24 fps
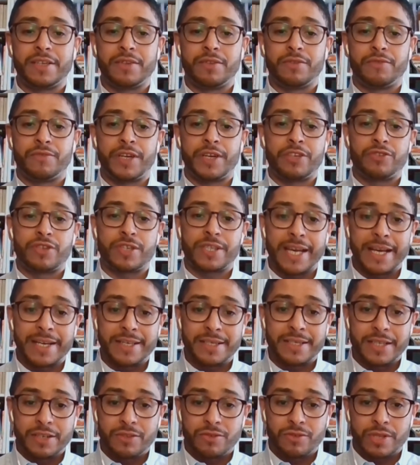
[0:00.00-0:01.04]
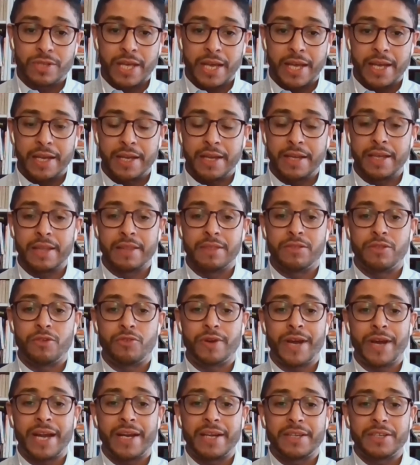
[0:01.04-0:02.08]
The French society today, and the
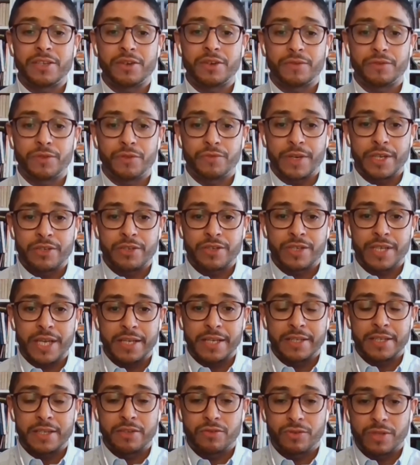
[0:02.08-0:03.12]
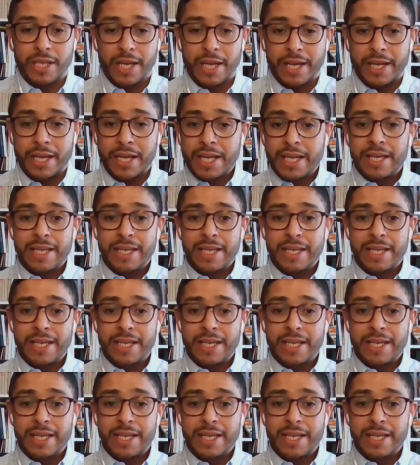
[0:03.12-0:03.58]
reality of the French society today,